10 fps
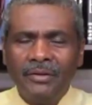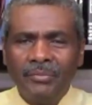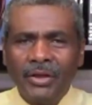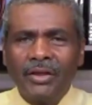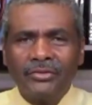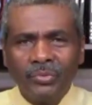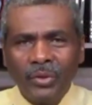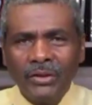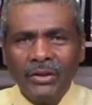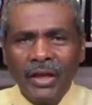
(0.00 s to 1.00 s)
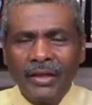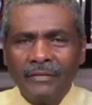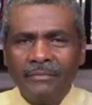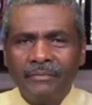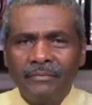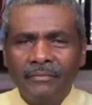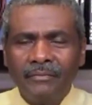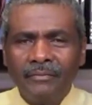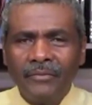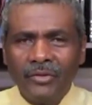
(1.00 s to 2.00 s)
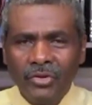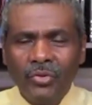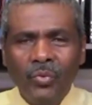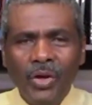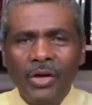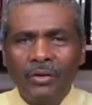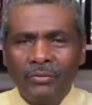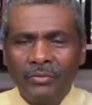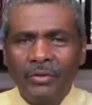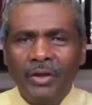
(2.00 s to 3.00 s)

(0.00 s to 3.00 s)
Because one day you will